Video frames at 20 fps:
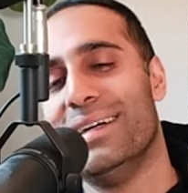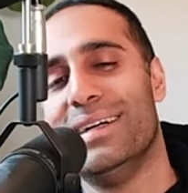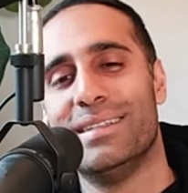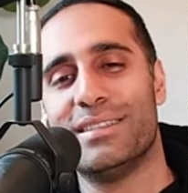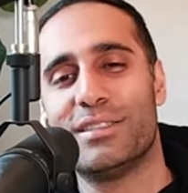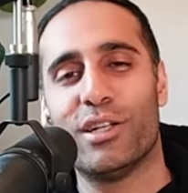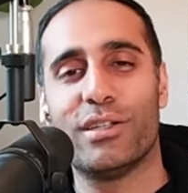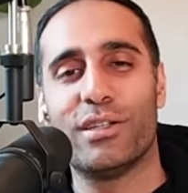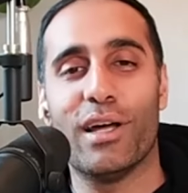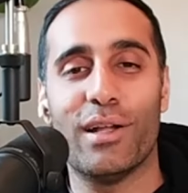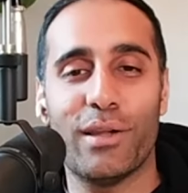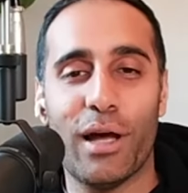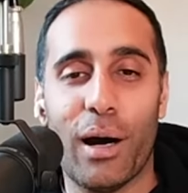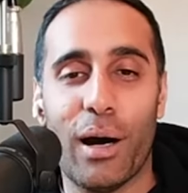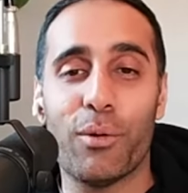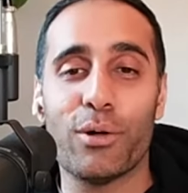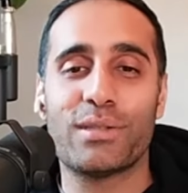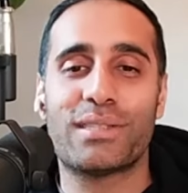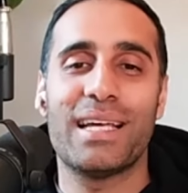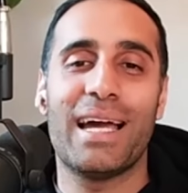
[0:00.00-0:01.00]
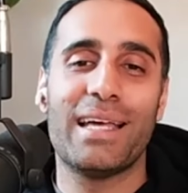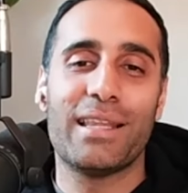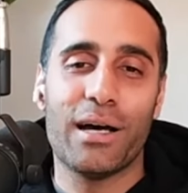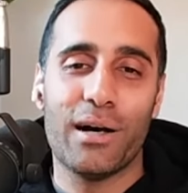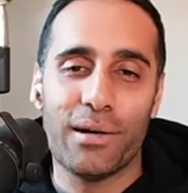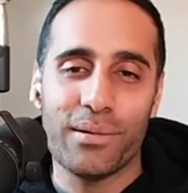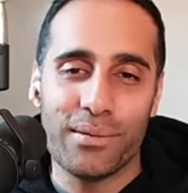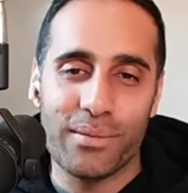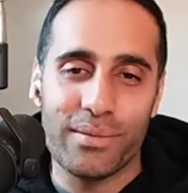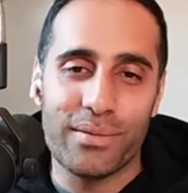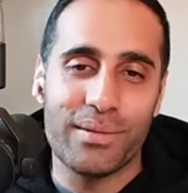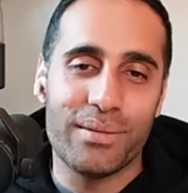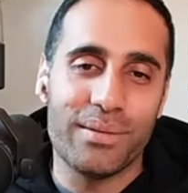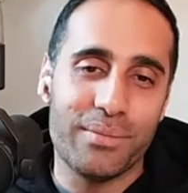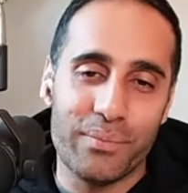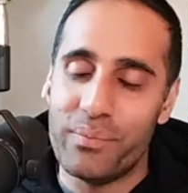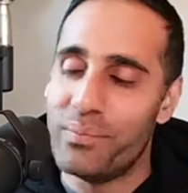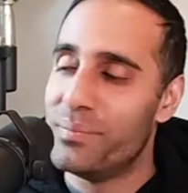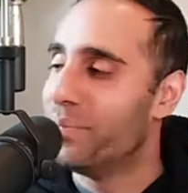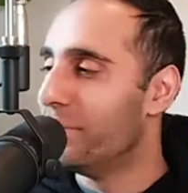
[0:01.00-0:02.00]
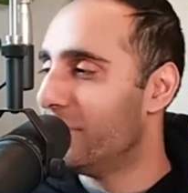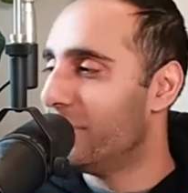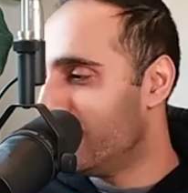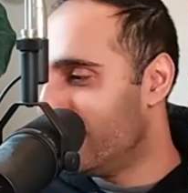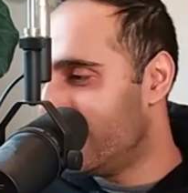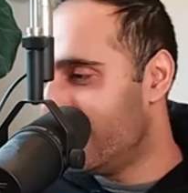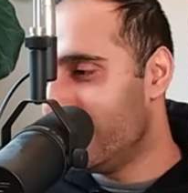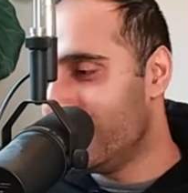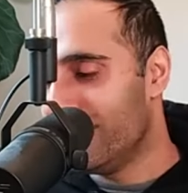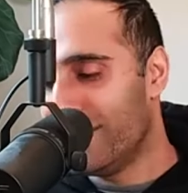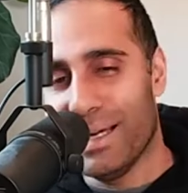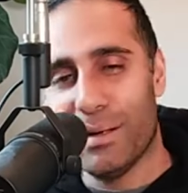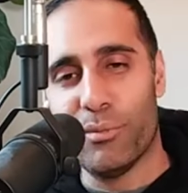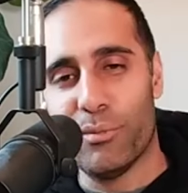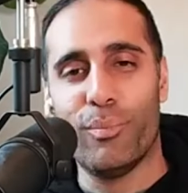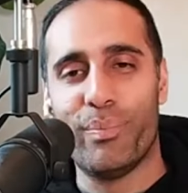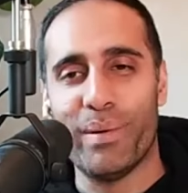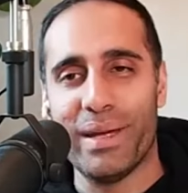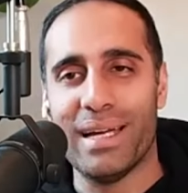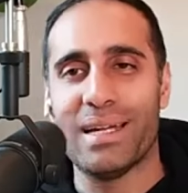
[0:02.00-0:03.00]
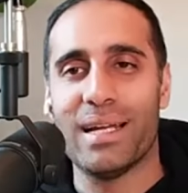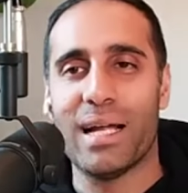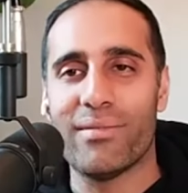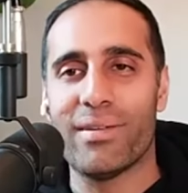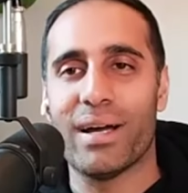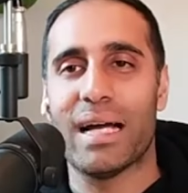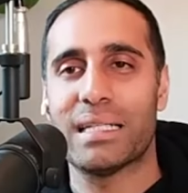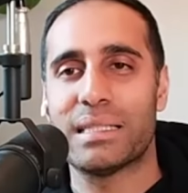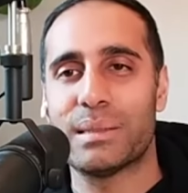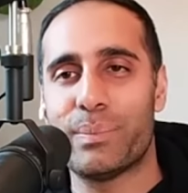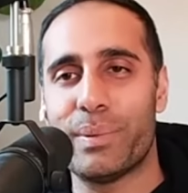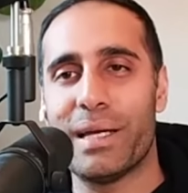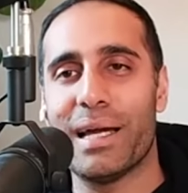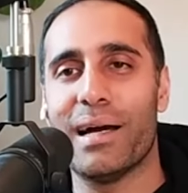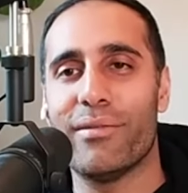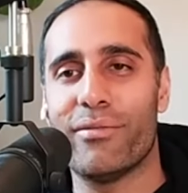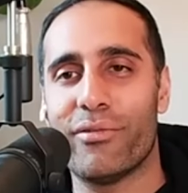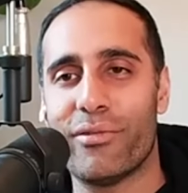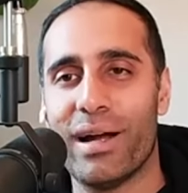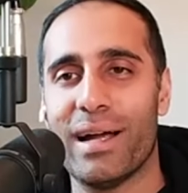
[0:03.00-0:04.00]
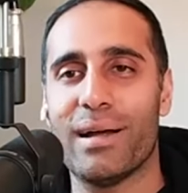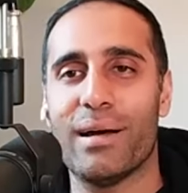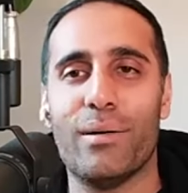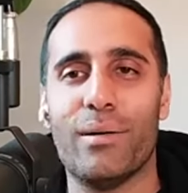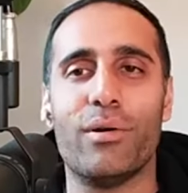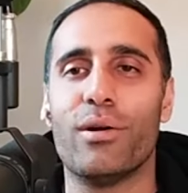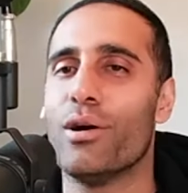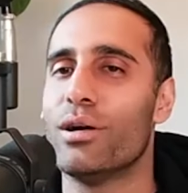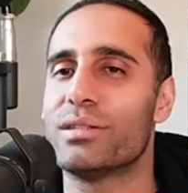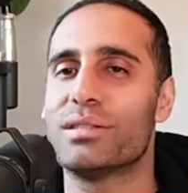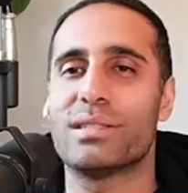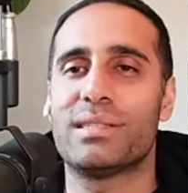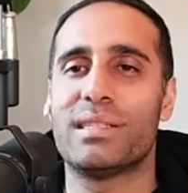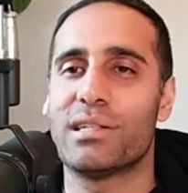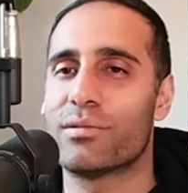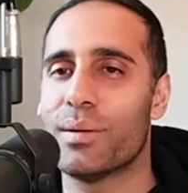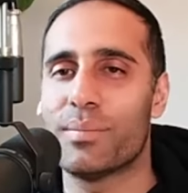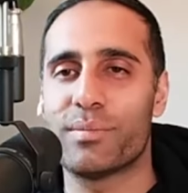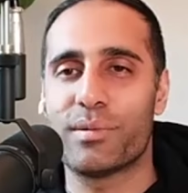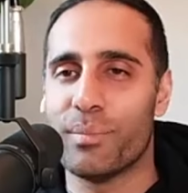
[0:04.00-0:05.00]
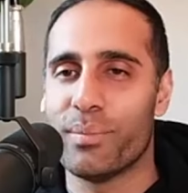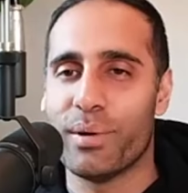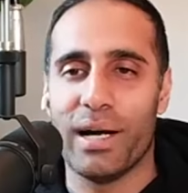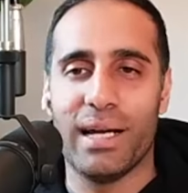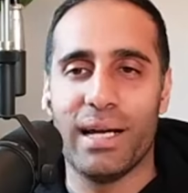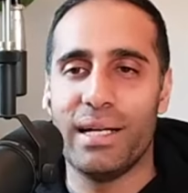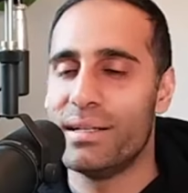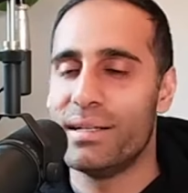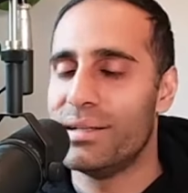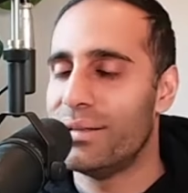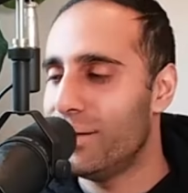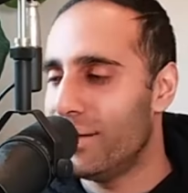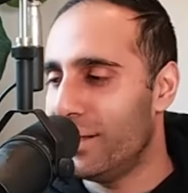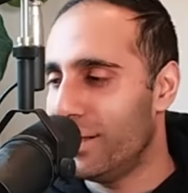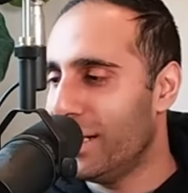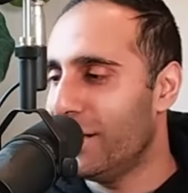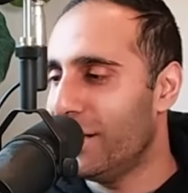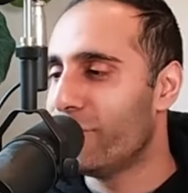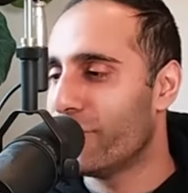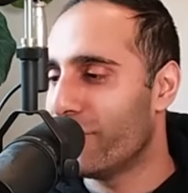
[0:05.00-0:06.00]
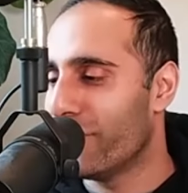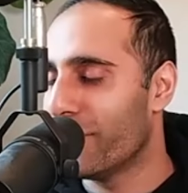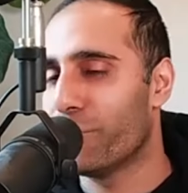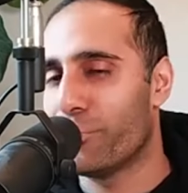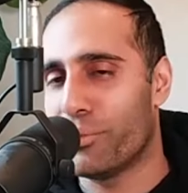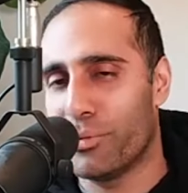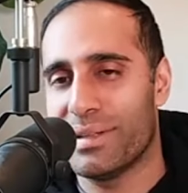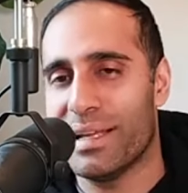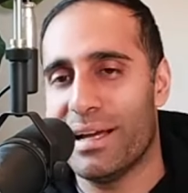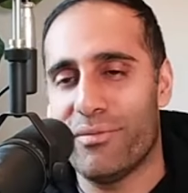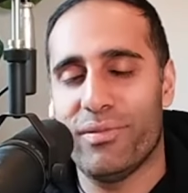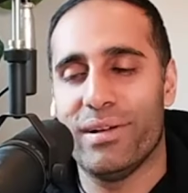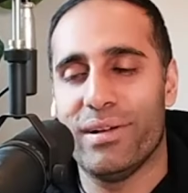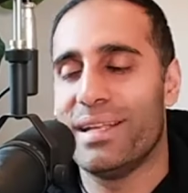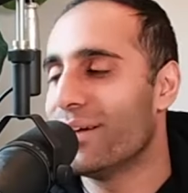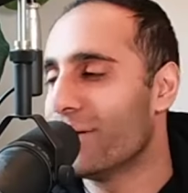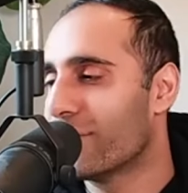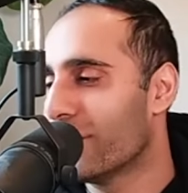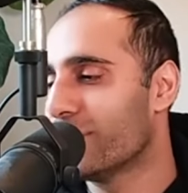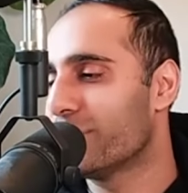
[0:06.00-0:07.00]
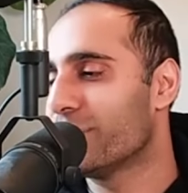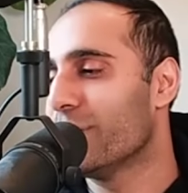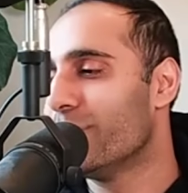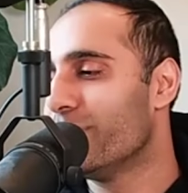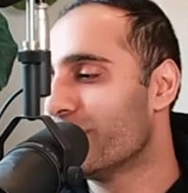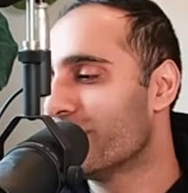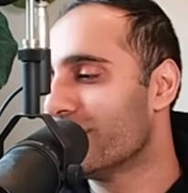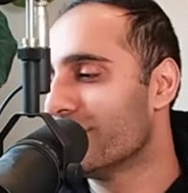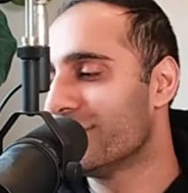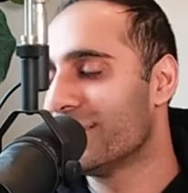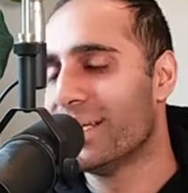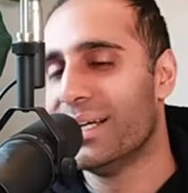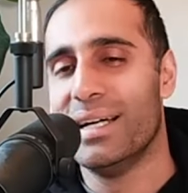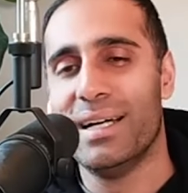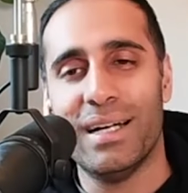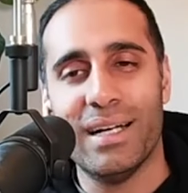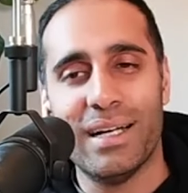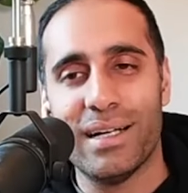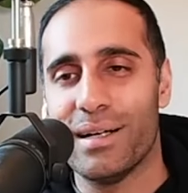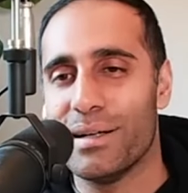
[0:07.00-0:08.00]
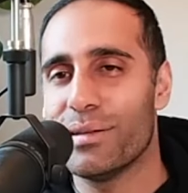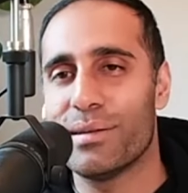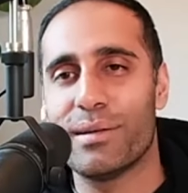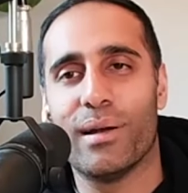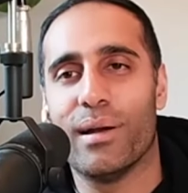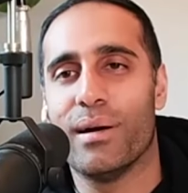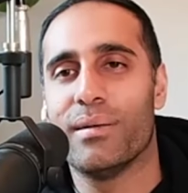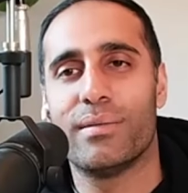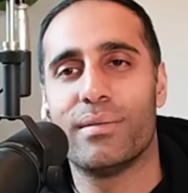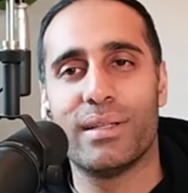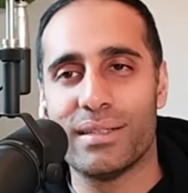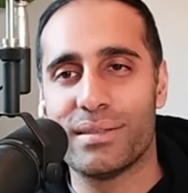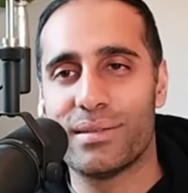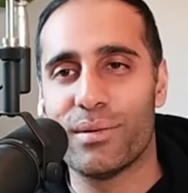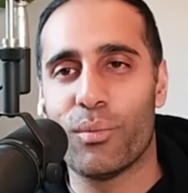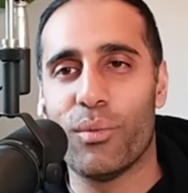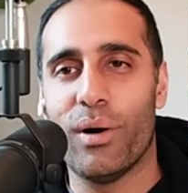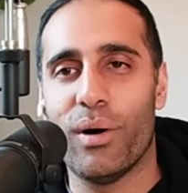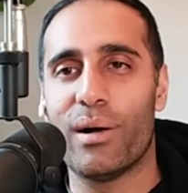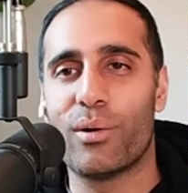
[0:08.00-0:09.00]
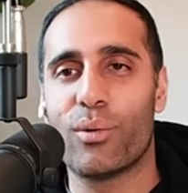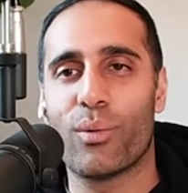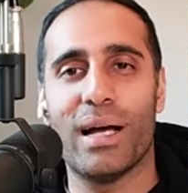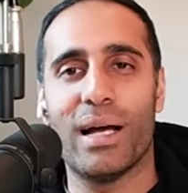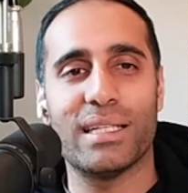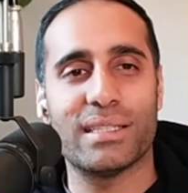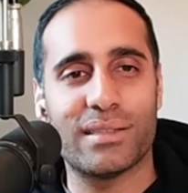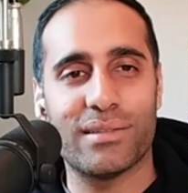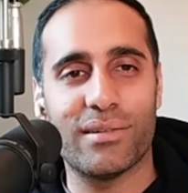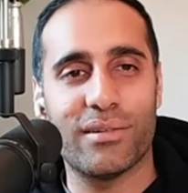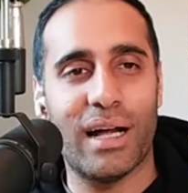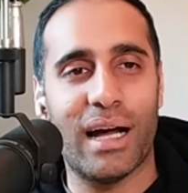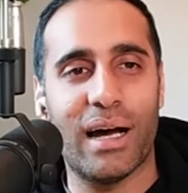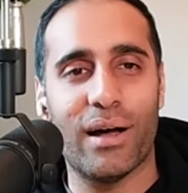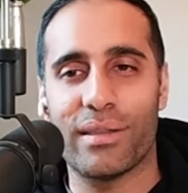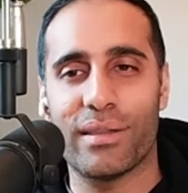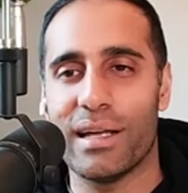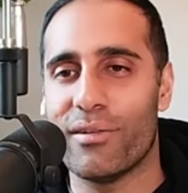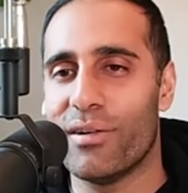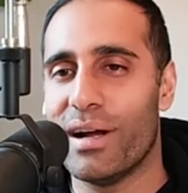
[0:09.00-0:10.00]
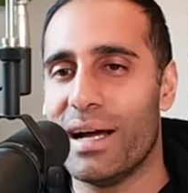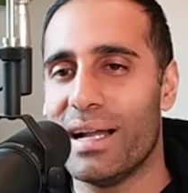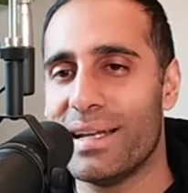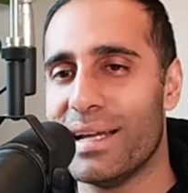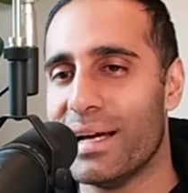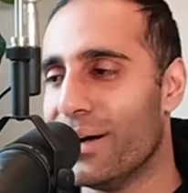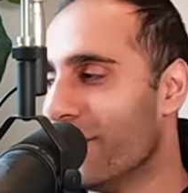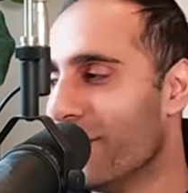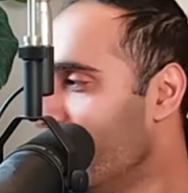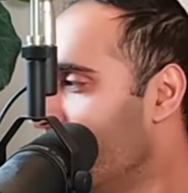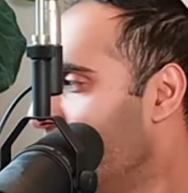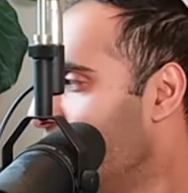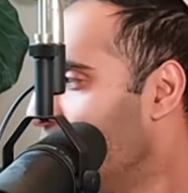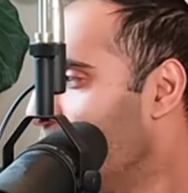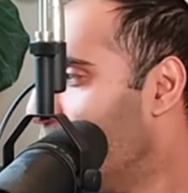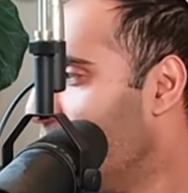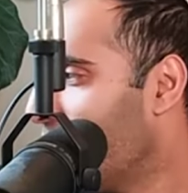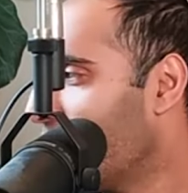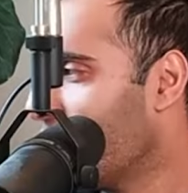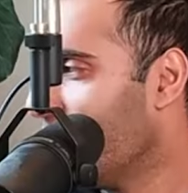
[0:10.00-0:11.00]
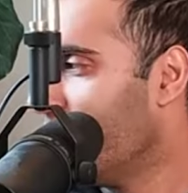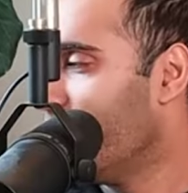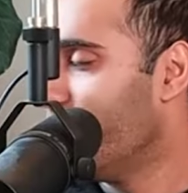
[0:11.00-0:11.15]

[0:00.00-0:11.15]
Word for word: so I will say though, there will be another SBF, right? And oh, not just in crypto, but in in everything. Definitely in crypto because you know there's a wild west out there right now. But um, I